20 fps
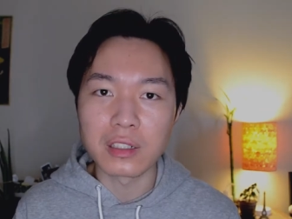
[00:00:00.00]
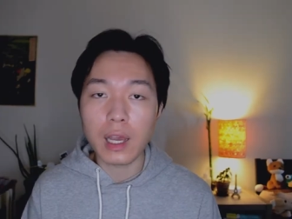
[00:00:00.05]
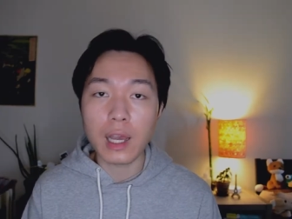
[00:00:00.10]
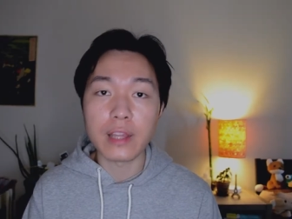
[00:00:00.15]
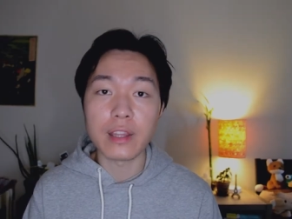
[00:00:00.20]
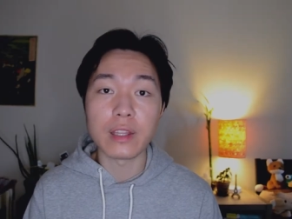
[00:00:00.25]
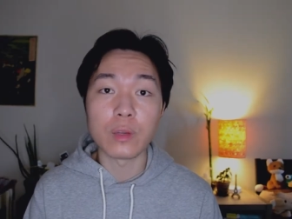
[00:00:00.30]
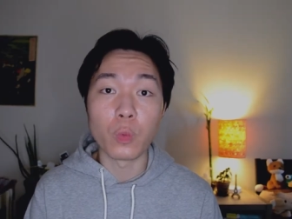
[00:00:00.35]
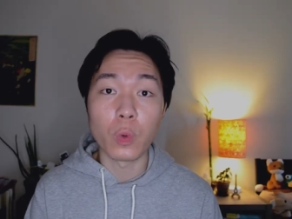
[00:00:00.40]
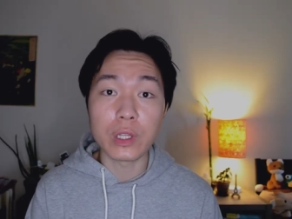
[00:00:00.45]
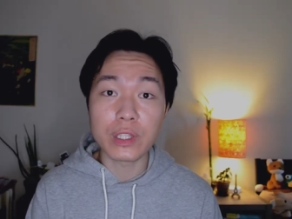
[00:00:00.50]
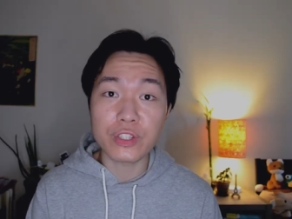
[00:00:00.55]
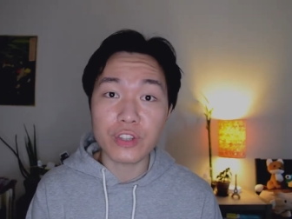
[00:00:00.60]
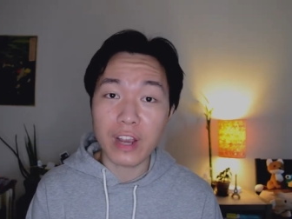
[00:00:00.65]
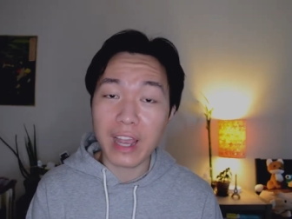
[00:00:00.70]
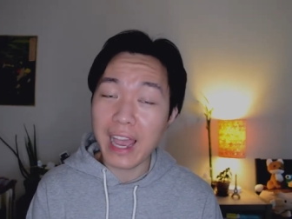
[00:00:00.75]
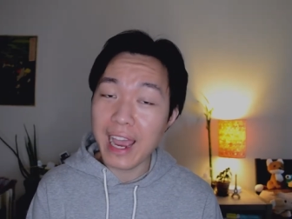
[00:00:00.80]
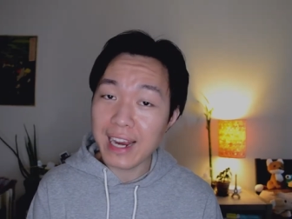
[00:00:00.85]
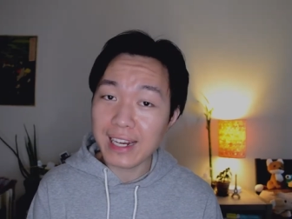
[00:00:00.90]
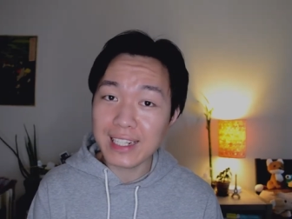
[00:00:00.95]
And then once
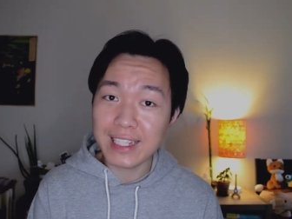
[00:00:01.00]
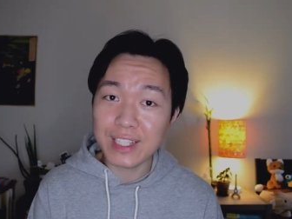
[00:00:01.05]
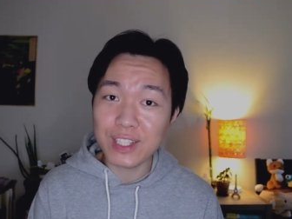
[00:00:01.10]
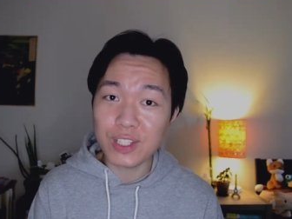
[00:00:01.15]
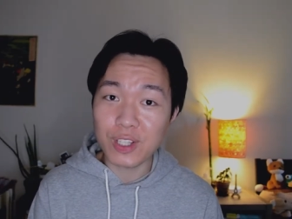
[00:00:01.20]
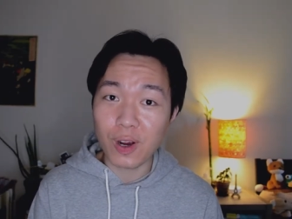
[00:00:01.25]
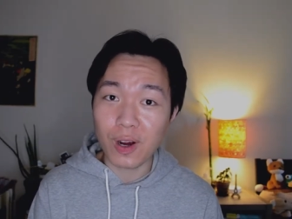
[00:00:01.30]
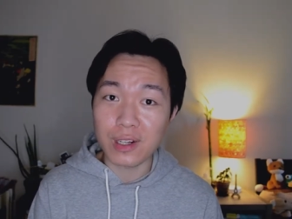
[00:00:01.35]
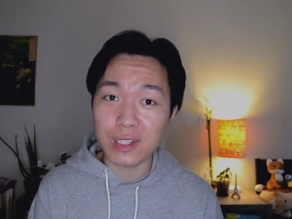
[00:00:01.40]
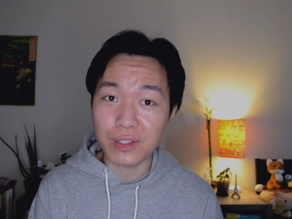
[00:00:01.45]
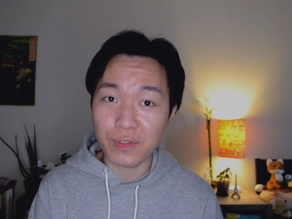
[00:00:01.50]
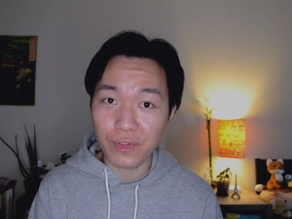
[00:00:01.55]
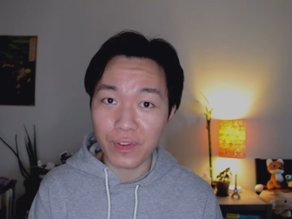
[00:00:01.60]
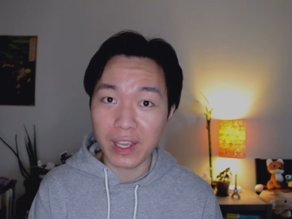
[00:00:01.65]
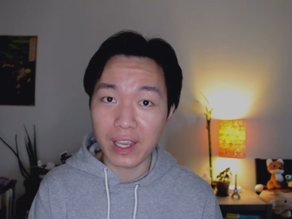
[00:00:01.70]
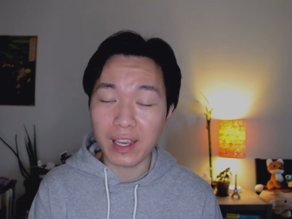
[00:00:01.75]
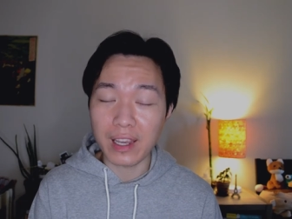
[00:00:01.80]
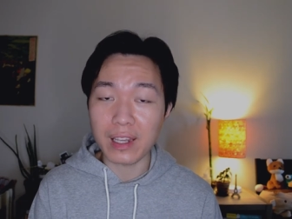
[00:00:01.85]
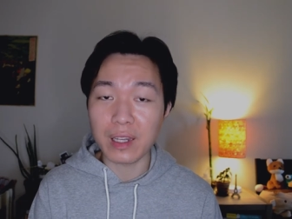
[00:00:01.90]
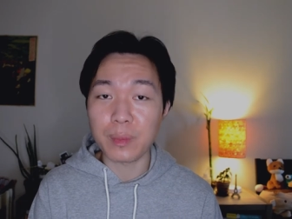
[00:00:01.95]
our acne scars
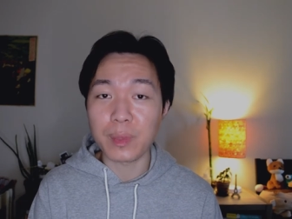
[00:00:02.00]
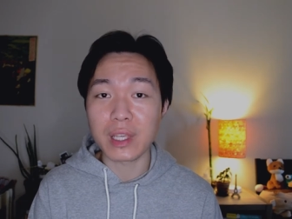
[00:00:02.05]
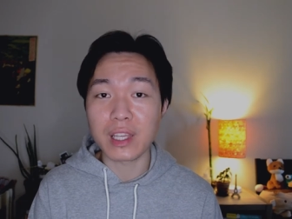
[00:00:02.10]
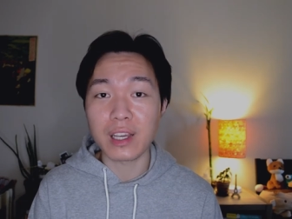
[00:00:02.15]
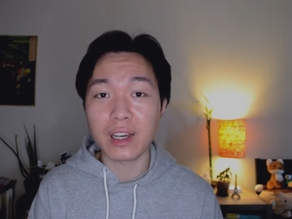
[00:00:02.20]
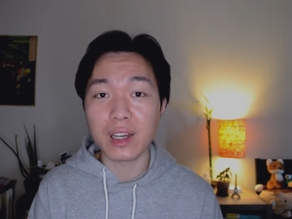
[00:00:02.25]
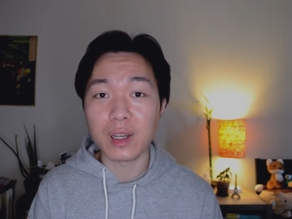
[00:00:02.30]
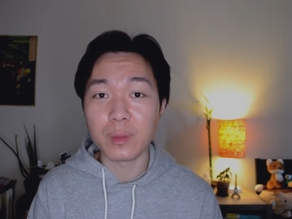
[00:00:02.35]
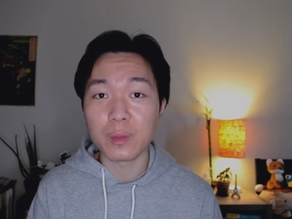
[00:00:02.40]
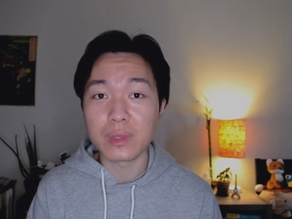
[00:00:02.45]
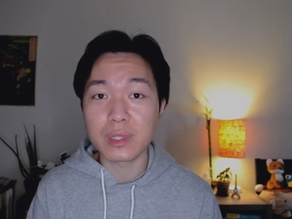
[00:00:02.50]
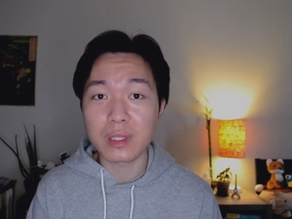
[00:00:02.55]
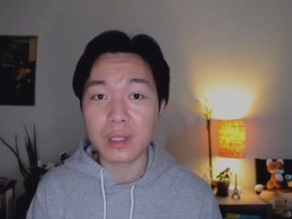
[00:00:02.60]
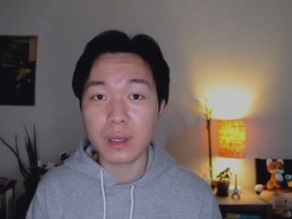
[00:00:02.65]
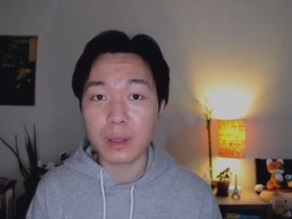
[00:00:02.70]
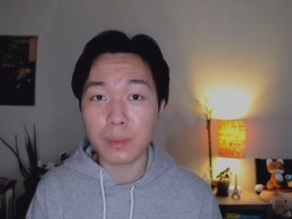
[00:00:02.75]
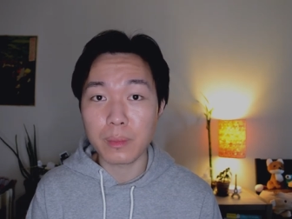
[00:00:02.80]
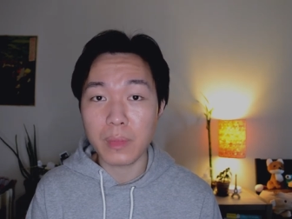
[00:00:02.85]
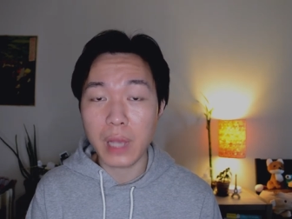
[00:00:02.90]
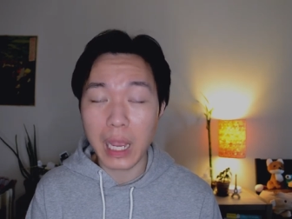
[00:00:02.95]
fade, it becomes
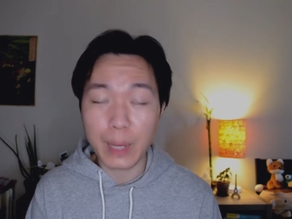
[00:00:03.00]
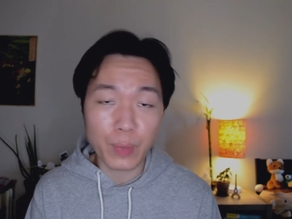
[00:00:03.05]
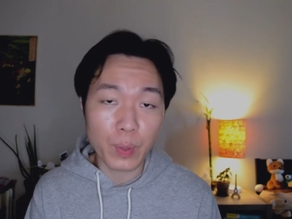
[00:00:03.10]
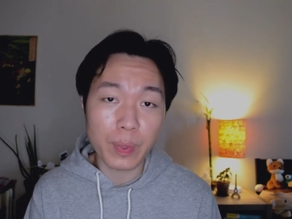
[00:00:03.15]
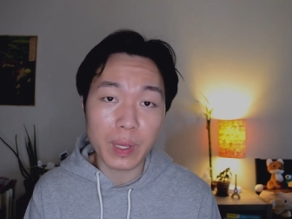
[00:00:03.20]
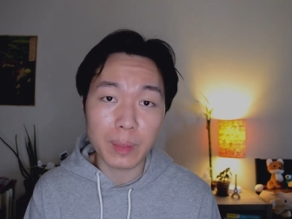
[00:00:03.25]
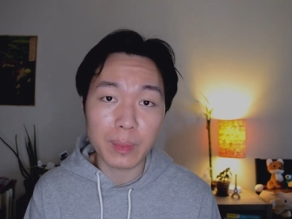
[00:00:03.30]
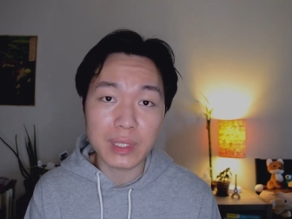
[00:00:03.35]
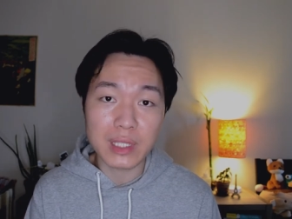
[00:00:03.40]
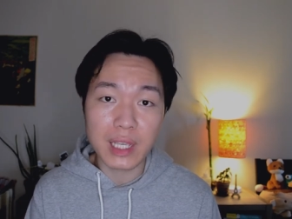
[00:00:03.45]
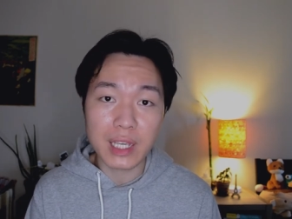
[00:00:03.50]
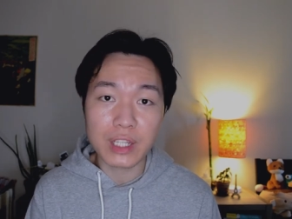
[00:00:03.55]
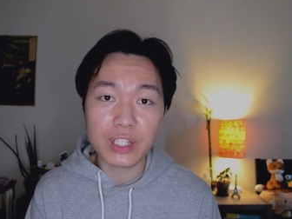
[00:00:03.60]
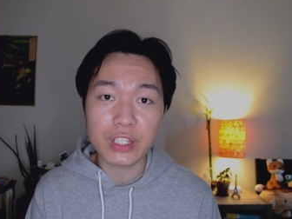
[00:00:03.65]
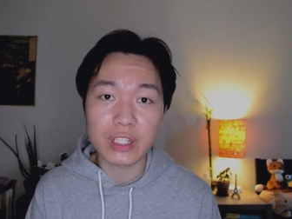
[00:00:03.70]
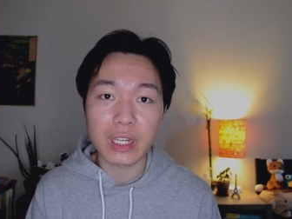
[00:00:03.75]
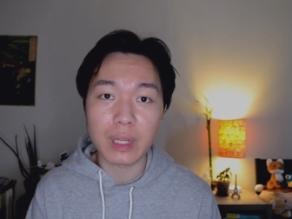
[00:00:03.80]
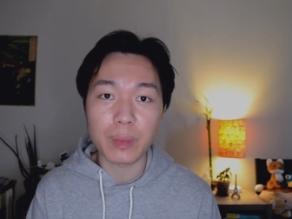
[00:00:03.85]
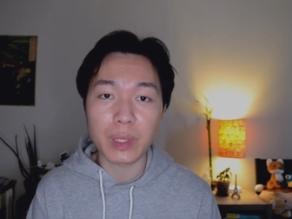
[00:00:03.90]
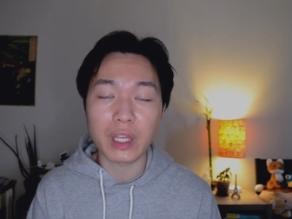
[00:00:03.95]

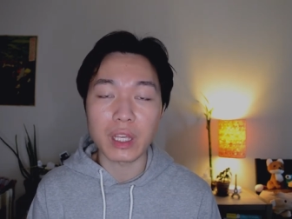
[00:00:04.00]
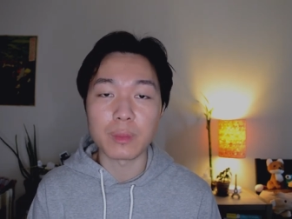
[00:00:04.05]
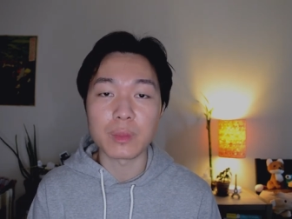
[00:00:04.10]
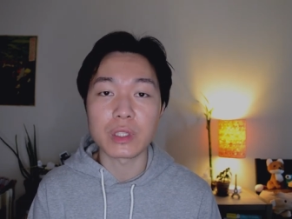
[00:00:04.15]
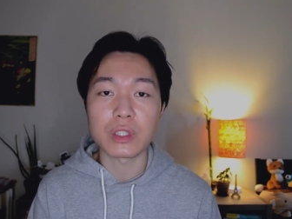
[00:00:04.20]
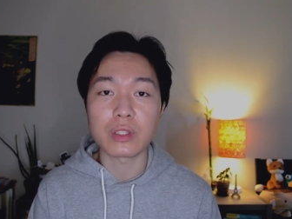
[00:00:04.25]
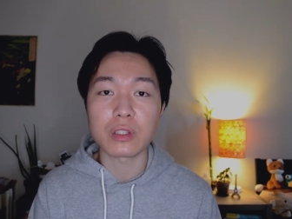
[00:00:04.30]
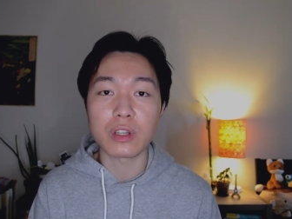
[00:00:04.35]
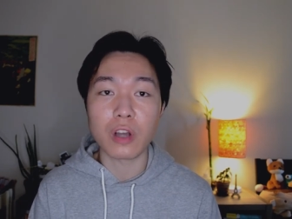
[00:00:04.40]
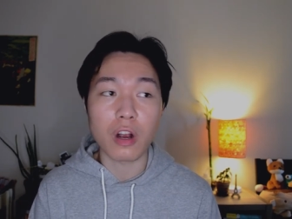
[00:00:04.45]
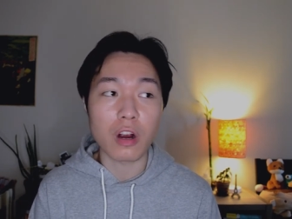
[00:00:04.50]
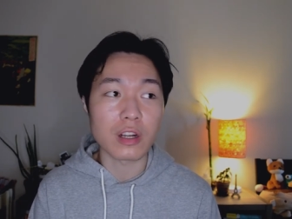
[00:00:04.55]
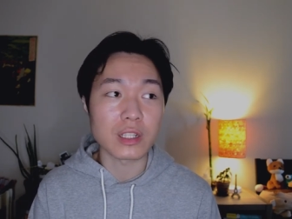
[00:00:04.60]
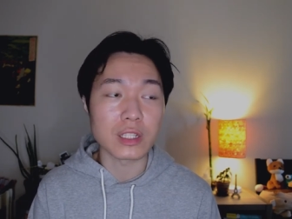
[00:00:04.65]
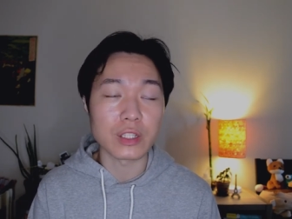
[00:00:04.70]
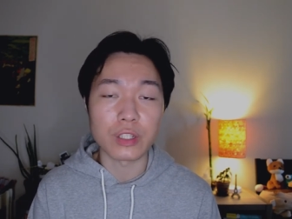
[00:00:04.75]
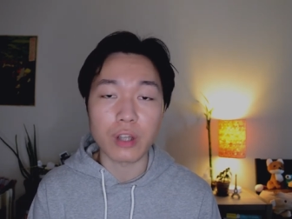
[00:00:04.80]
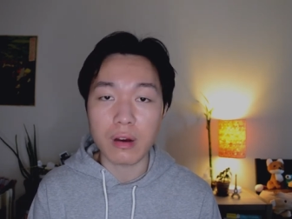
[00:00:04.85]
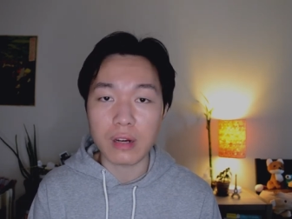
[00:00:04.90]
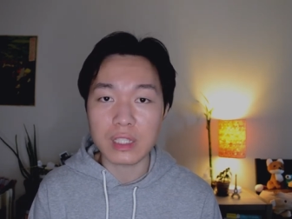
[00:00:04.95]
hyperpigmentation and becomes scars
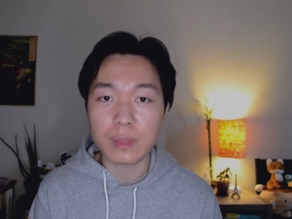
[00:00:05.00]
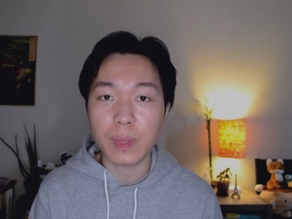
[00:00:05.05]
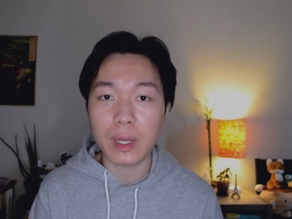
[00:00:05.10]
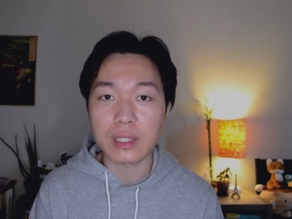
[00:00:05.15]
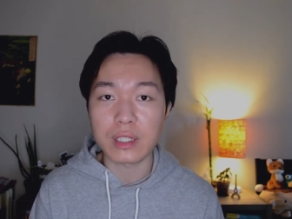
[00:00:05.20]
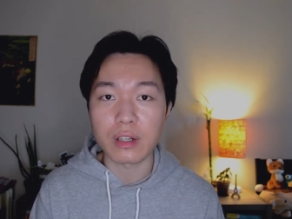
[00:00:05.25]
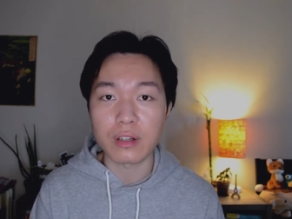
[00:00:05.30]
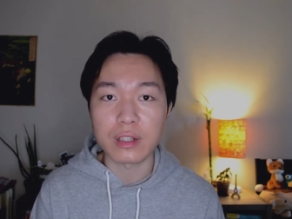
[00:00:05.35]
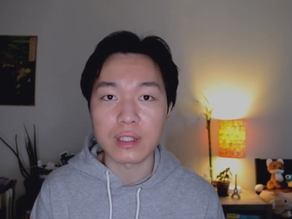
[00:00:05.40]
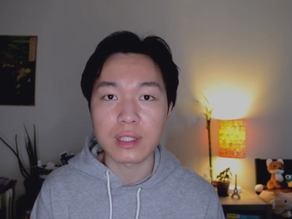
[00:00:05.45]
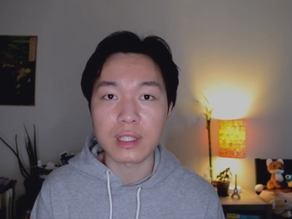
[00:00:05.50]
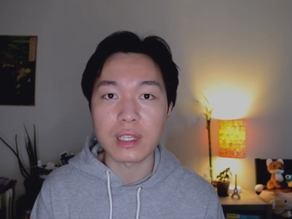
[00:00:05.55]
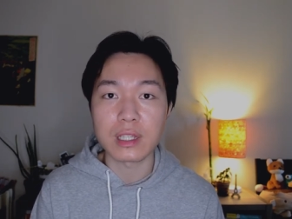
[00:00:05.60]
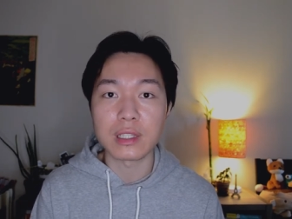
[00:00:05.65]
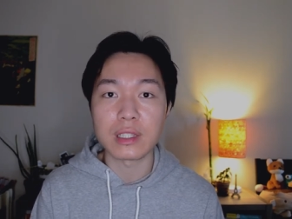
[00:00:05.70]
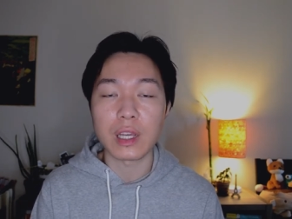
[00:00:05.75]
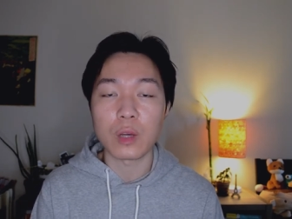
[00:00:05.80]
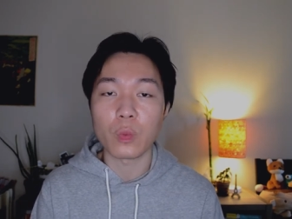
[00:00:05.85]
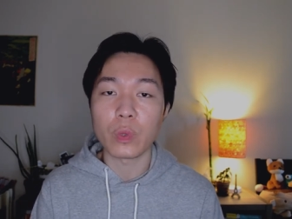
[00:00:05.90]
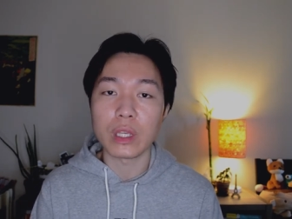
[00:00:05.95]
and dark spots on our
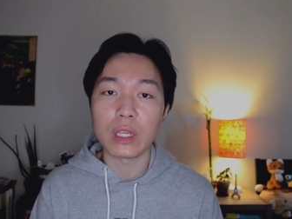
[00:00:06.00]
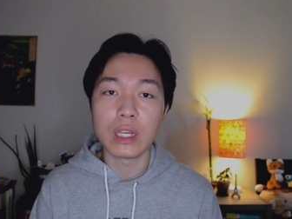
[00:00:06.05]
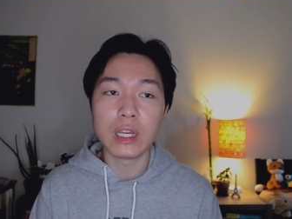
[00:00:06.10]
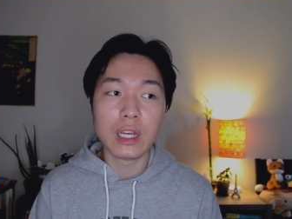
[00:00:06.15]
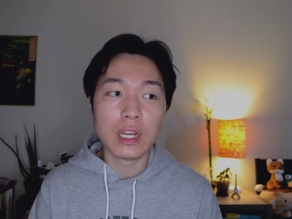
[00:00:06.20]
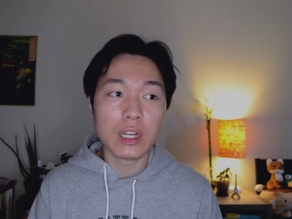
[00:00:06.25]
skin that we